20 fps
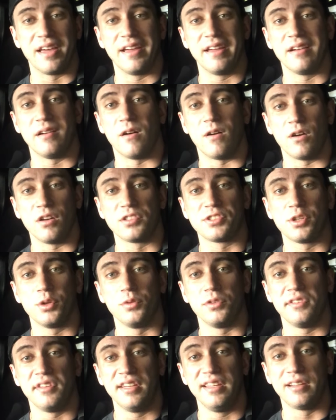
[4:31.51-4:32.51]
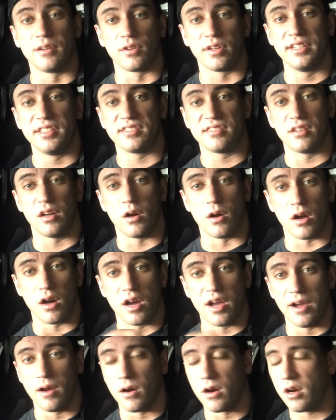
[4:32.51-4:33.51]
And I'll also decrease the
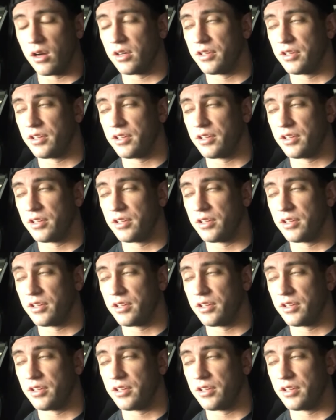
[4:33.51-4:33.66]
RIR.